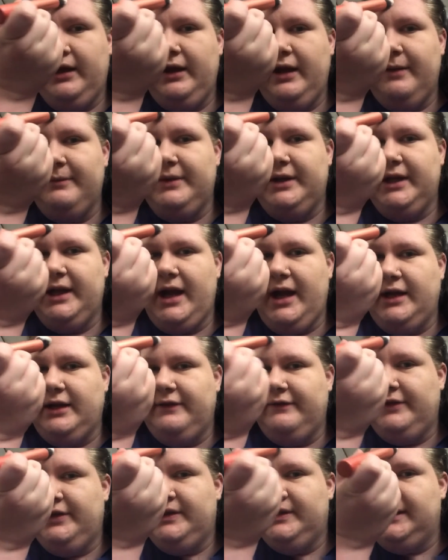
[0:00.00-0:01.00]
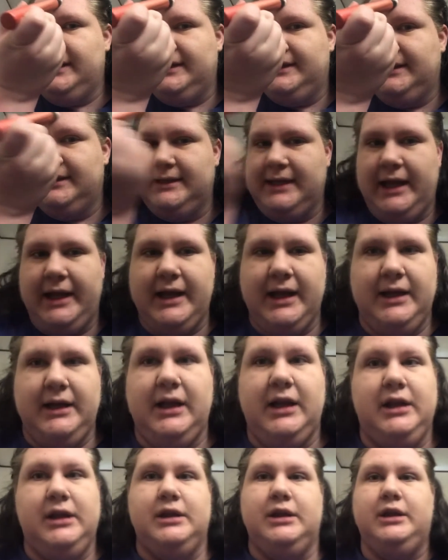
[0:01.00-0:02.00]
I'm gonna kind of use this as like
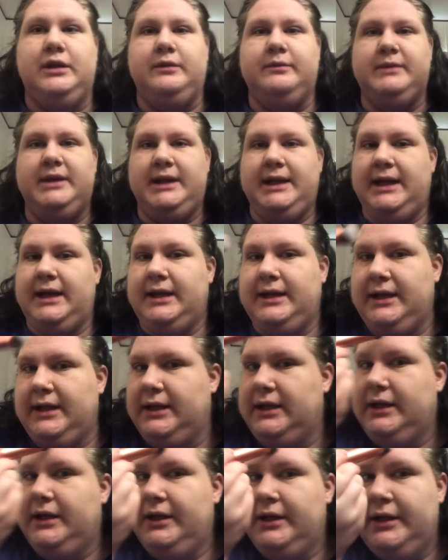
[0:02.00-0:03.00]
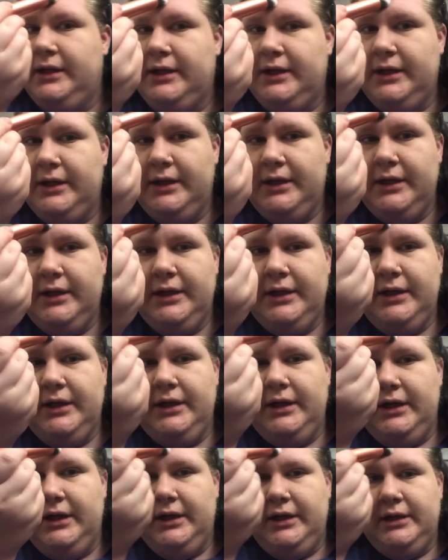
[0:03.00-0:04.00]
an illuminating
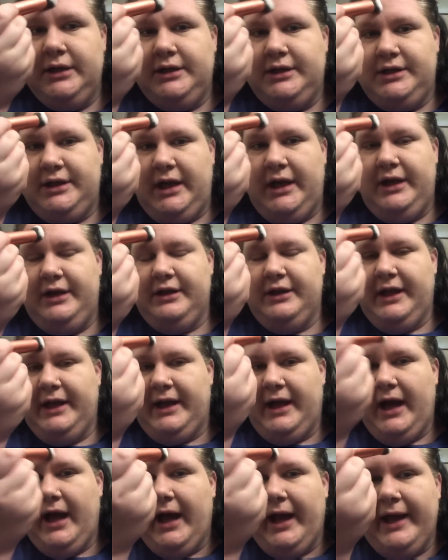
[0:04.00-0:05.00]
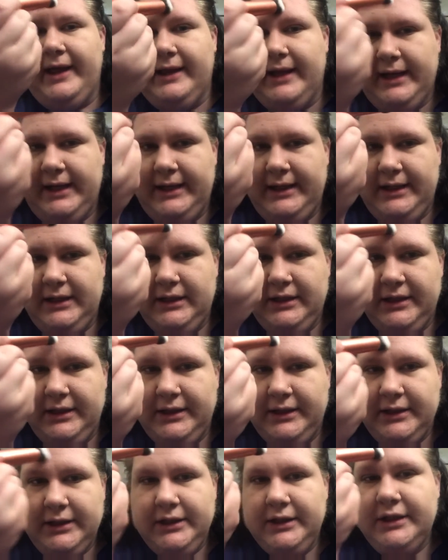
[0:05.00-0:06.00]
shade or like a highlighting
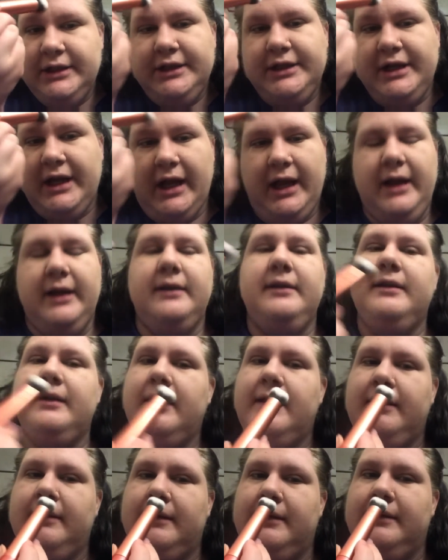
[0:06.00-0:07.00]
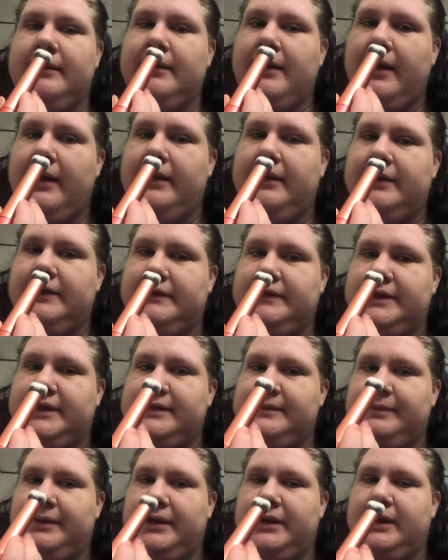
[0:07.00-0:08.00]
shade, and then kind of
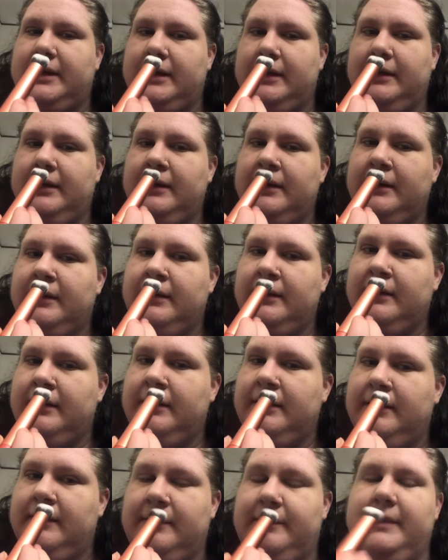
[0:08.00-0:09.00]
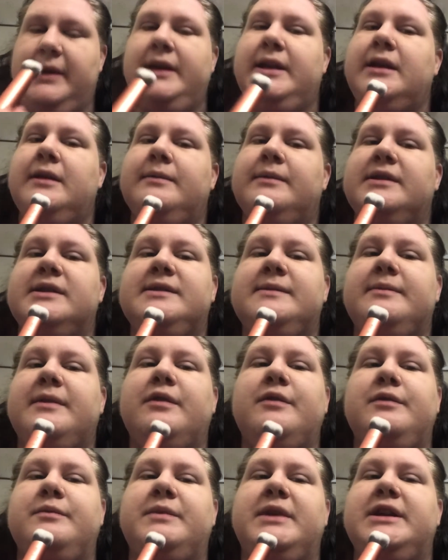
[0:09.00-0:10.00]
just put it my cupid's
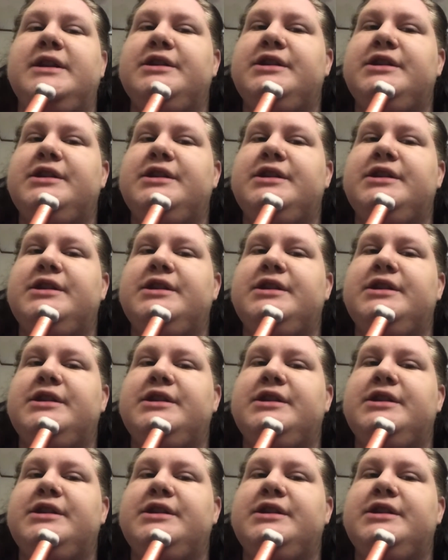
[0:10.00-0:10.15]
bow in my